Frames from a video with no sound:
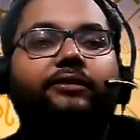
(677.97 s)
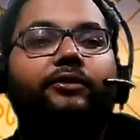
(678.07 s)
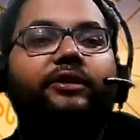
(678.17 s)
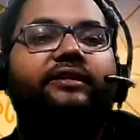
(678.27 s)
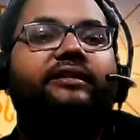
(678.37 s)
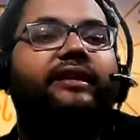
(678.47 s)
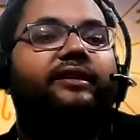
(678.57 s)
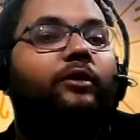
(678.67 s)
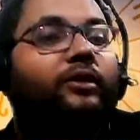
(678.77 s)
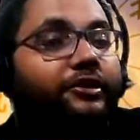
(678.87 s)
So this is the
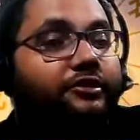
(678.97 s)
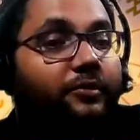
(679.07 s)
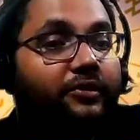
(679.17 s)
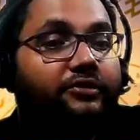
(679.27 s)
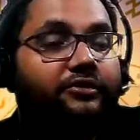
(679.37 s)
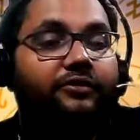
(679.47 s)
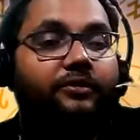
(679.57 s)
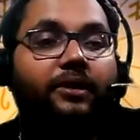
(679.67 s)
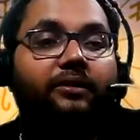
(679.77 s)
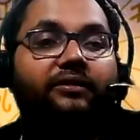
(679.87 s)
exaltation position for
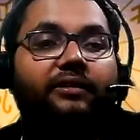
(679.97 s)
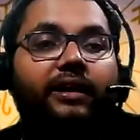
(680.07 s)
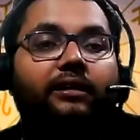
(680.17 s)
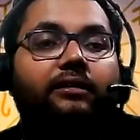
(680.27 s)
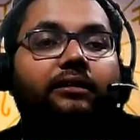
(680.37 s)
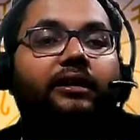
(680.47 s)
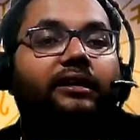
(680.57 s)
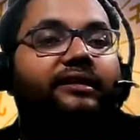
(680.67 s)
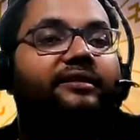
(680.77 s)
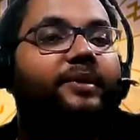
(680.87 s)
Mars, and
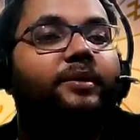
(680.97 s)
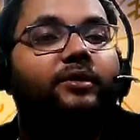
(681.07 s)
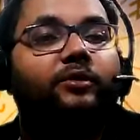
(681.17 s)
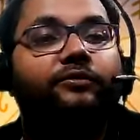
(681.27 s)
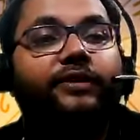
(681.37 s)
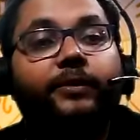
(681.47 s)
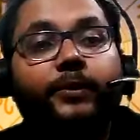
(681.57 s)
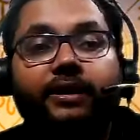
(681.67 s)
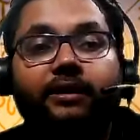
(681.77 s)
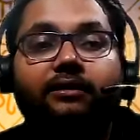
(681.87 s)
these people do very
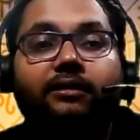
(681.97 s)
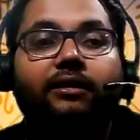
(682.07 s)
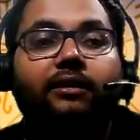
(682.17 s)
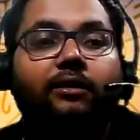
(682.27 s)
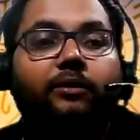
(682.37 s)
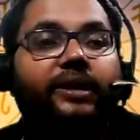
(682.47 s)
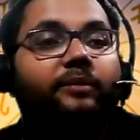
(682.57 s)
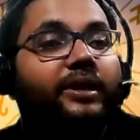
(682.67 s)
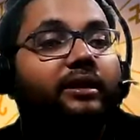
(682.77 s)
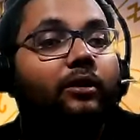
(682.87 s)
well when they
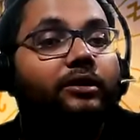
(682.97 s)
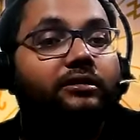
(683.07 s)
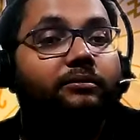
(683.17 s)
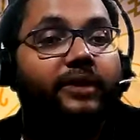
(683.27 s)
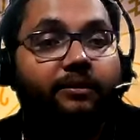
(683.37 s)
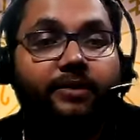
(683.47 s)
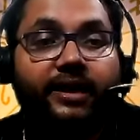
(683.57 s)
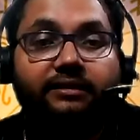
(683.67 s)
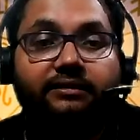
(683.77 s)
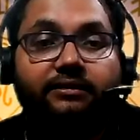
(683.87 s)
build long-term big
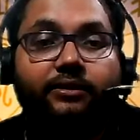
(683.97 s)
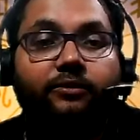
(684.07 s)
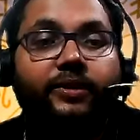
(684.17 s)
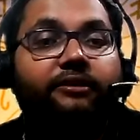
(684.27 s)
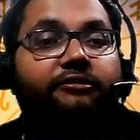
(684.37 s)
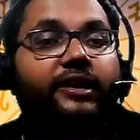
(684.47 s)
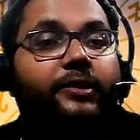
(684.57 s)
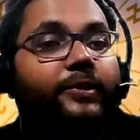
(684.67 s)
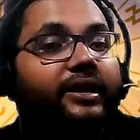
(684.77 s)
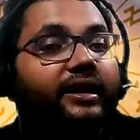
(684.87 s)
plans you know when they try
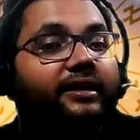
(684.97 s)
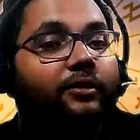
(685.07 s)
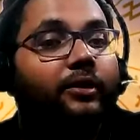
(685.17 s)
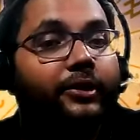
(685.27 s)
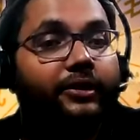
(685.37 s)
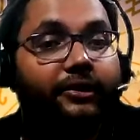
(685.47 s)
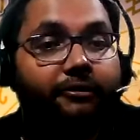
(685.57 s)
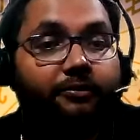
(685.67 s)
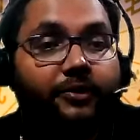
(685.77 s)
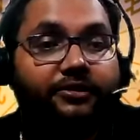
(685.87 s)
to realize all
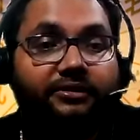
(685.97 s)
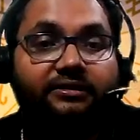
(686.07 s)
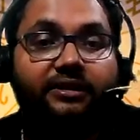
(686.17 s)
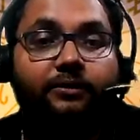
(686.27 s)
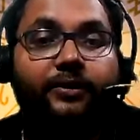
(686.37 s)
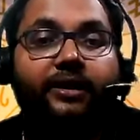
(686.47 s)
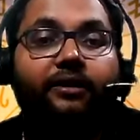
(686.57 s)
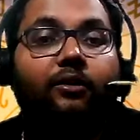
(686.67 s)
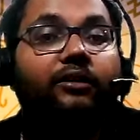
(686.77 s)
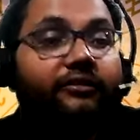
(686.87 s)
their ambitions and when they
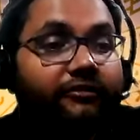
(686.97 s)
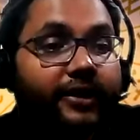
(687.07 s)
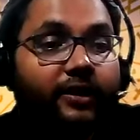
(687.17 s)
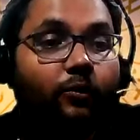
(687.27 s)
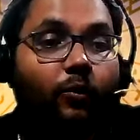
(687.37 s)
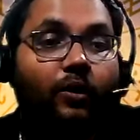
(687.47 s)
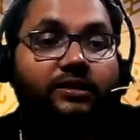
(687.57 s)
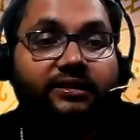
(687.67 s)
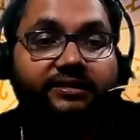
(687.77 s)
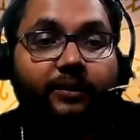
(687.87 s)
are not afraid to
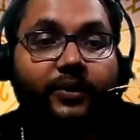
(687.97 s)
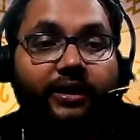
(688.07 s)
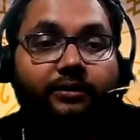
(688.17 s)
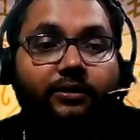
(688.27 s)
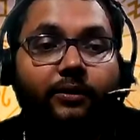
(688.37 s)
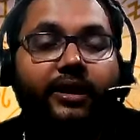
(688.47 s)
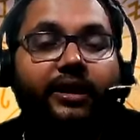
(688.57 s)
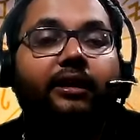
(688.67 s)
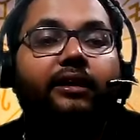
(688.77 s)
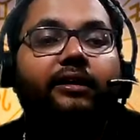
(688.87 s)
want something
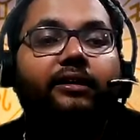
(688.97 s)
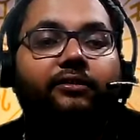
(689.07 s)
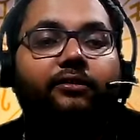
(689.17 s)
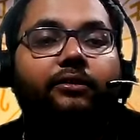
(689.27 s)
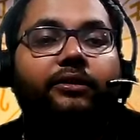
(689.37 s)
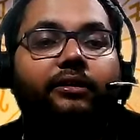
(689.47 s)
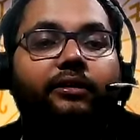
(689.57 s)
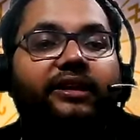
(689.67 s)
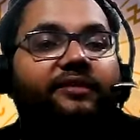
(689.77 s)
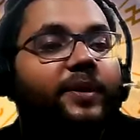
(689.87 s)
okay so
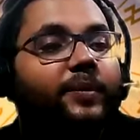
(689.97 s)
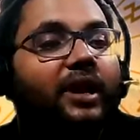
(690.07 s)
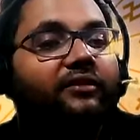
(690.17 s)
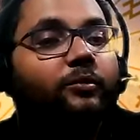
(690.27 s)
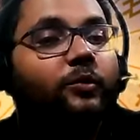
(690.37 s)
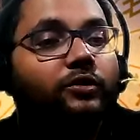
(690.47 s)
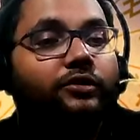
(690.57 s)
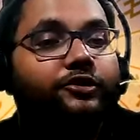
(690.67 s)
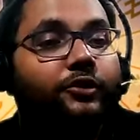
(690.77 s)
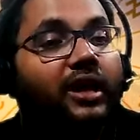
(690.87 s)
these people have a
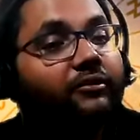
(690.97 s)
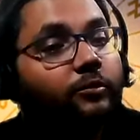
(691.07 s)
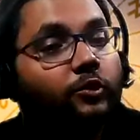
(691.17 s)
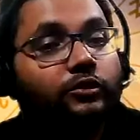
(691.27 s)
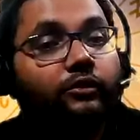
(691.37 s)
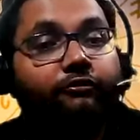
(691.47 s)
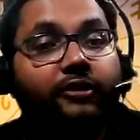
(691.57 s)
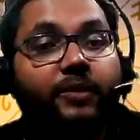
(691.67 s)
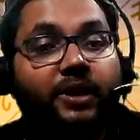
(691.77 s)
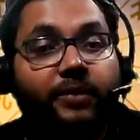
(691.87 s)
motto should have a motto of
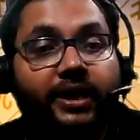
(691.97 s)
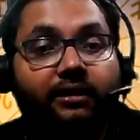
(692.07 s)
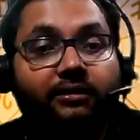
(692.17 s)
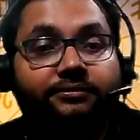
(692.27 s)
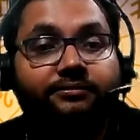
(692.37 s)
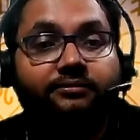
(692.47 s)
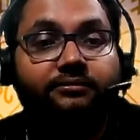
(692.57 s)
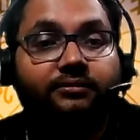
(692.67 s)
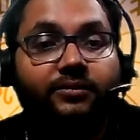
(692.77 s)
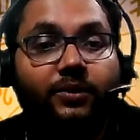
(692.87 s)
dreaming big
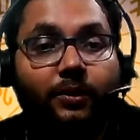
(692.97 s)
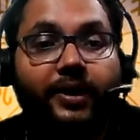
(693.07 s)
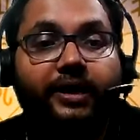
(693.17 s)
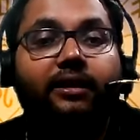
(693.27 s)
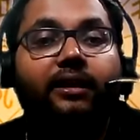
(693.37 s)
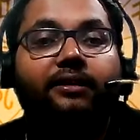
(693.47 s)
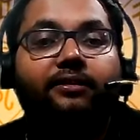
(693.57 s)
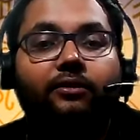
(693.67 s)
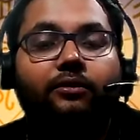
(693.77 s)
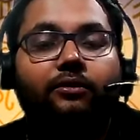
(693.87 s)
all right
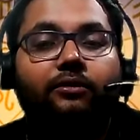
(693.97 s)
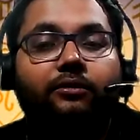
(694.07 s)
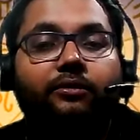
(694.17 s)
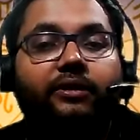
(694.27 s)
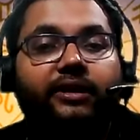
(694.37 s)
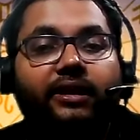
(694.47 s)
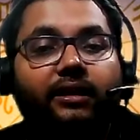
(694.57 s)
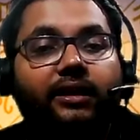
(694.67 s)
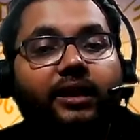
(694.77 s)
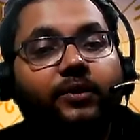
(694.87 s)
so
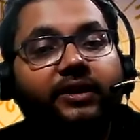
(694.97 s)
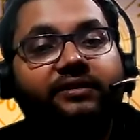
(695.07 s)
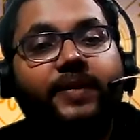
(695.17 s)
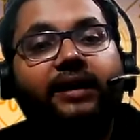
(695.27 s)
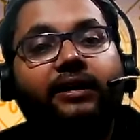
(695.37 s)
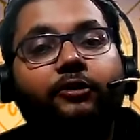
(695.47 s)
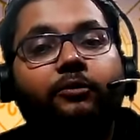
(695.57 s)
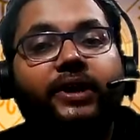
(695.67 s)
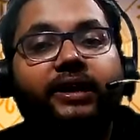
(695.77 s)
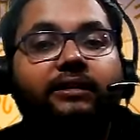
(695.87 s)
keep on expanding your
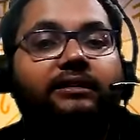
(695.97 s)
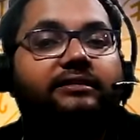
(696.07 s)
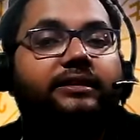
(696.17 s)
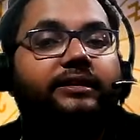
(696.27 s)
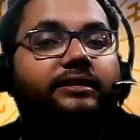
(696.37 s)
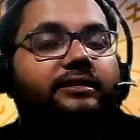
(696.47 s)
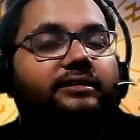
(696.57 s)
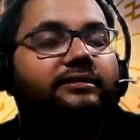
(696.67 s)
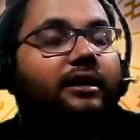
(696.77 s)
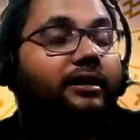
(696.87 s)
bucket list and then
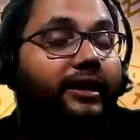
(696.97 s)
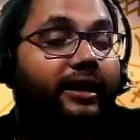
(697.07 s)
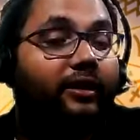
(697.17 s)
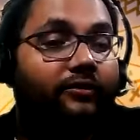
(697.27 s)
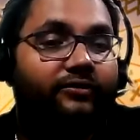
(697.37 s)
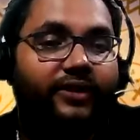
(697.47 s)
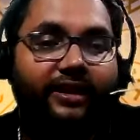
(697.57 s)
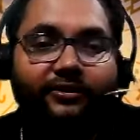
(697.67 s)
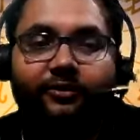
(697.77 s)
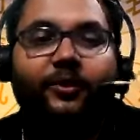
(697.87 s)
start ticking off
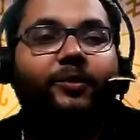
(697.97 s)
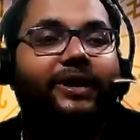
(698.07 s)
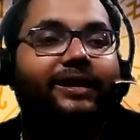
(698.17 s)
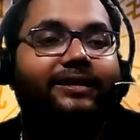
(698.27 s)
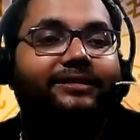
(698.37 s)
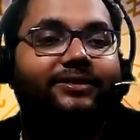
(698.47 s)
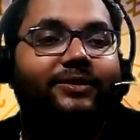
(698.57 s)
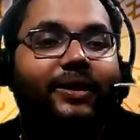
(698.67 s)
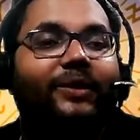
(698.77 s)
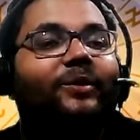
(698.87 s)
things from your bucket list
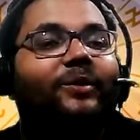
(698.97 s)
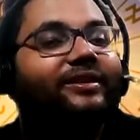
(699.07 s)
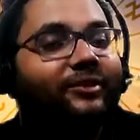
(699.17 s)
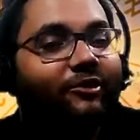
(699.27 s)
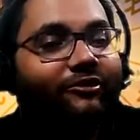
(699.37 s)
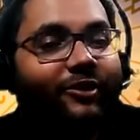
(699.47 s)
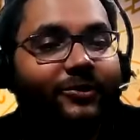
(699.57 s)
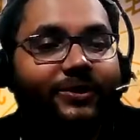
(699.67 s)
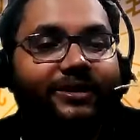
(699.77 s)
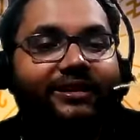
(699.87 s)
okay always go
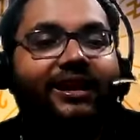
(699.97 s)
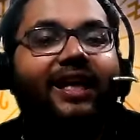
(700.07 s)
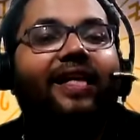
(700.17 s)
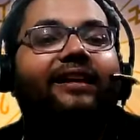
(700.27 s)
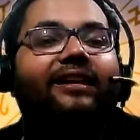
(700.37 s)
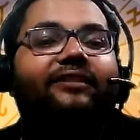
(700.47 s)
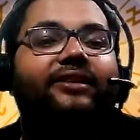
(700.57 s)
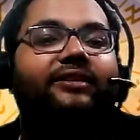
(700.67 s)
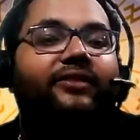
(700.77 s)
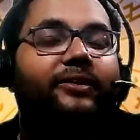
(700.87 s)
forward
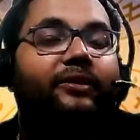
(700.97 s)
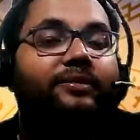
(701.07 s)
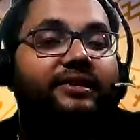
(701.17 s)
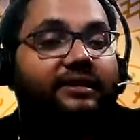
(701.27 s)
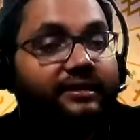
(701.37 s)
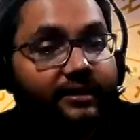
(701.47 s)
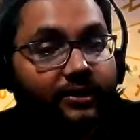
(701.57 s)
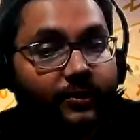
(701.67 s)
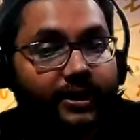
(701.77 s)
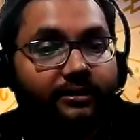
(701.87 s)
even if there are obstacles in
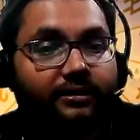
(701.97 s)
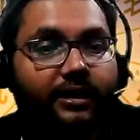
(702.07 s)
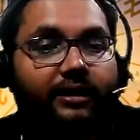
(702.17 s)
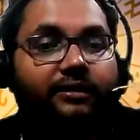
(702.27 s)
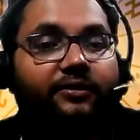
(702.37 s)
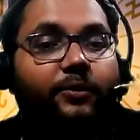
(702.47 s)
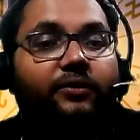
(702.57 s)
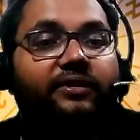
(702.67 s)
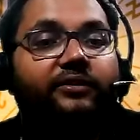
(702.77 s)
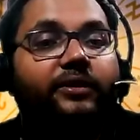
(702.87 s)
the way and this
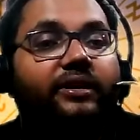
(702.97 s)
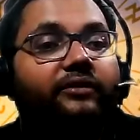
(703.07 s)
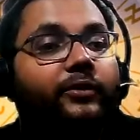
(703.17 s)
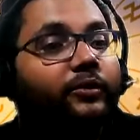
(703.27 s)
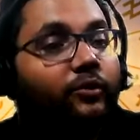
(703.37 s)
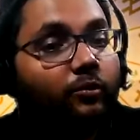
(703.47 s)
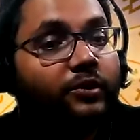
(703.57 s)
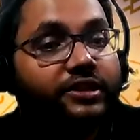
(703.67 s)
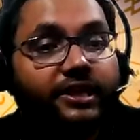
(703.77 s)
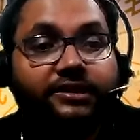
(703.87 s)
process will give you so
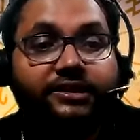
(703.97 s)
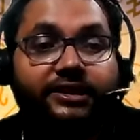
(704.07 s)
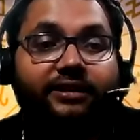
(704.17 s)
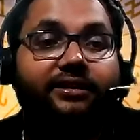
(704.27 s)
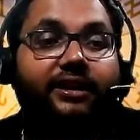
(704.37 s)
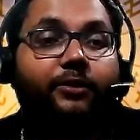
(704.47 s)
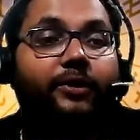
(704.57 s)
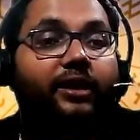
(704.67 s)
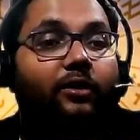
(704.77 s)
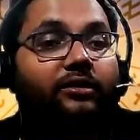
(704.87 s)
much energy that you
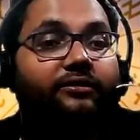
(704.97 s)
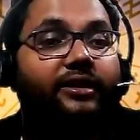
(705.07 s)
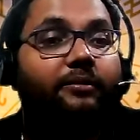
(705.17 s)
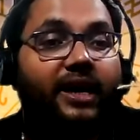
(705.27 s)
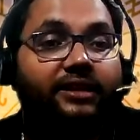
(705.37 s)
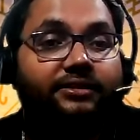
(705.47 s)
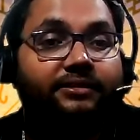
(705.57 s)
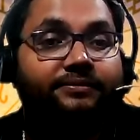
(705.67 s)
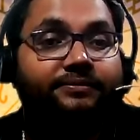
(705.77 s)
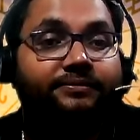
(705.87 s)
cannot even imagine
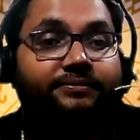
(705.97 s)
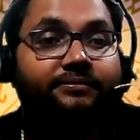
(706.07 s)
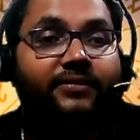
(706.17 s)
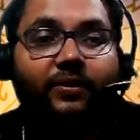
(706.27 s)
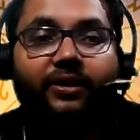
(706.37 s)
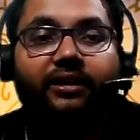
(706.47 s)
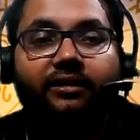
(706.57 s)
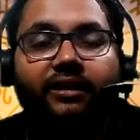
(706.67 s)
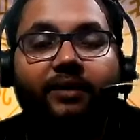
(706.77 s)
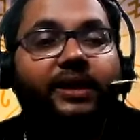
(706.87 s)

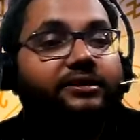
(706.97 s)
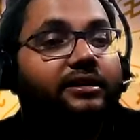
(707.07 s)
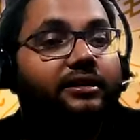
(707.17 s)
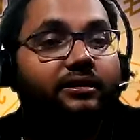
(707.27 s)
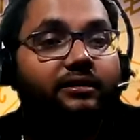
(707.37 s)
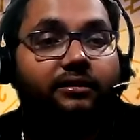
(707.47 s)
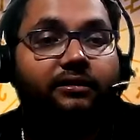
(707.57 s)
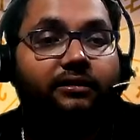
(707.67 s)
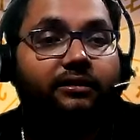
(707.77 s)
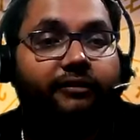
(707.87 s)
okay imagine
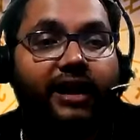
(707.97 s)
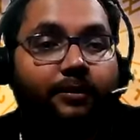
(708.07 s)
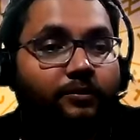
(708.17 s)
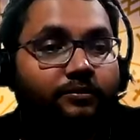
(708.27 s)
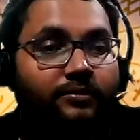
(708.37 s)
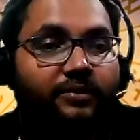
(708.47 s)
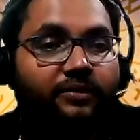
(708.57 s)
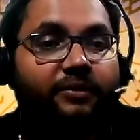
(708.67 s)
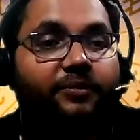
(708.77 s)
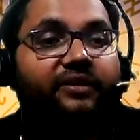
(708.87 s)
a ram
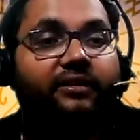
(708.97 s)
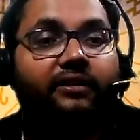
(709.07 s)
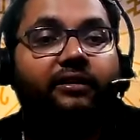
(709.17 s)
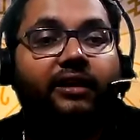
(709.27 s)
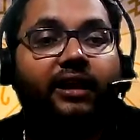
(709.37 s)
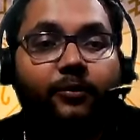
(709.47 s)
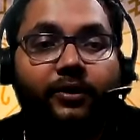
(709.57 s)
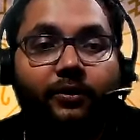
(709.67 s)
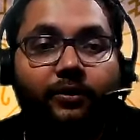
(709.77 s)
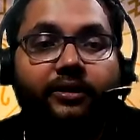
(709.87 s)
representing the
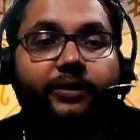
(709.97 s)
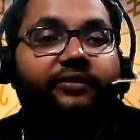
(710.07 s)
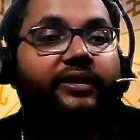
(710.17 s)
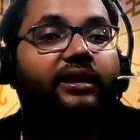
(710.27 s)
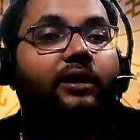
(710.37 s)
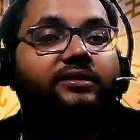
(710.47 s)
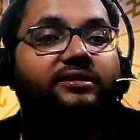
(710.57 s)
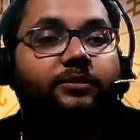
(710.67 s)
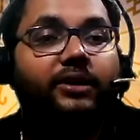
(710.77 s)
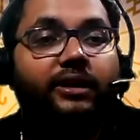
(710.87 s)
Capricorn. You've seen how
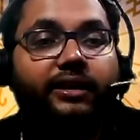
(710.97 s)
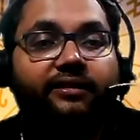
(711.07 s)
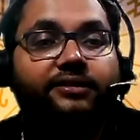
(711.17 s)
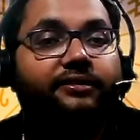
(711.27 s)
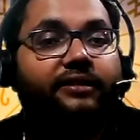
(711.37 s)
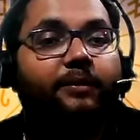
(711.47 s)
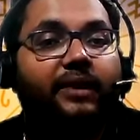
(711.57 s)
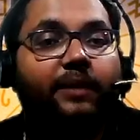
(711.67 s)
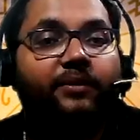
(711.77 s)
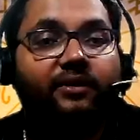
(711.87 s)
stubbornly such a ram
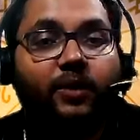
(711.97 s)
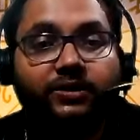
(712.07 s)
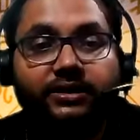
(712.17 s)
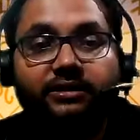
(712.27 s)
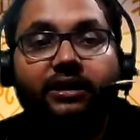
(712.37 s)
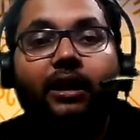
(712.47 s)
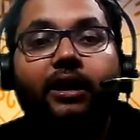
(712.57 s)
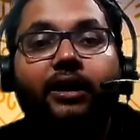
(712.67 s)
climbs a mountain,